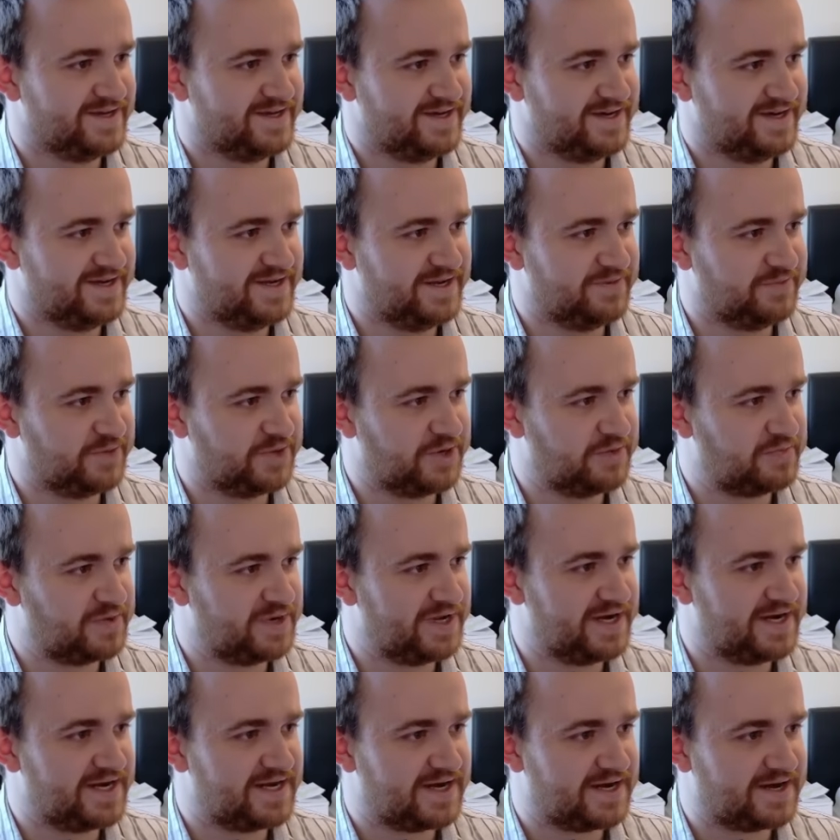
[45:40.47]
He didn't want to
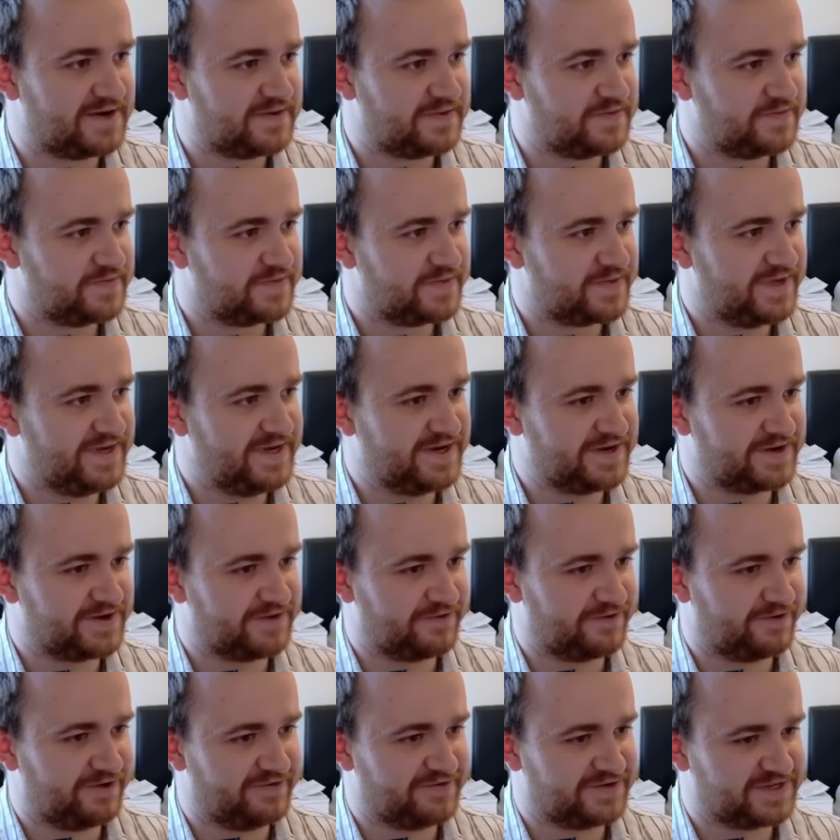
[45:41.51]
play it out. He could
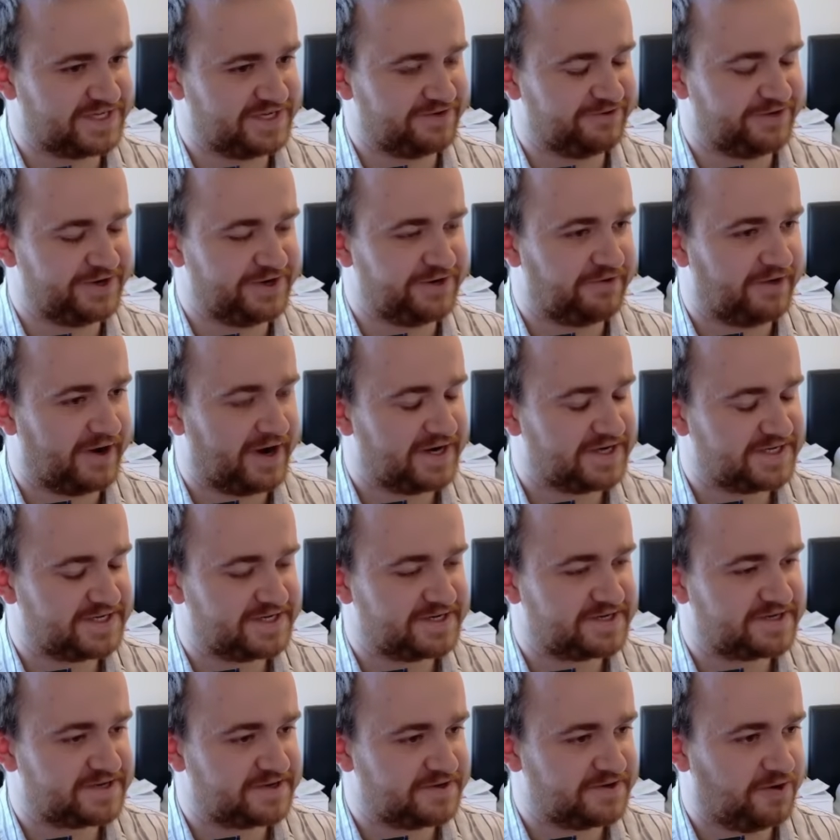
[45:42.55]
have obviously
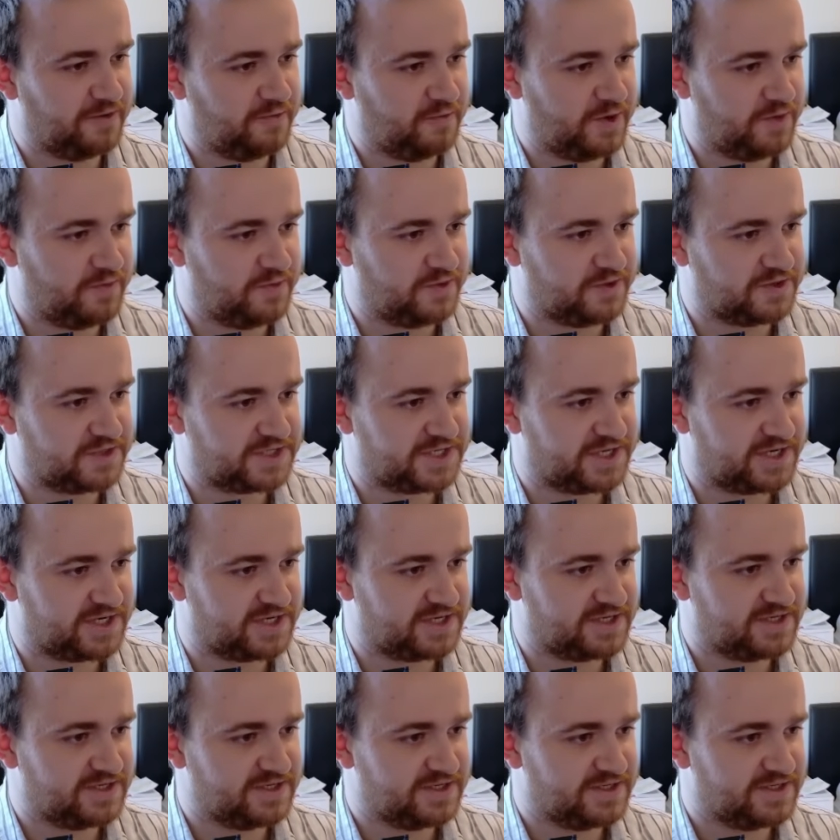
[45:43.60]
redirected and gone one more turn.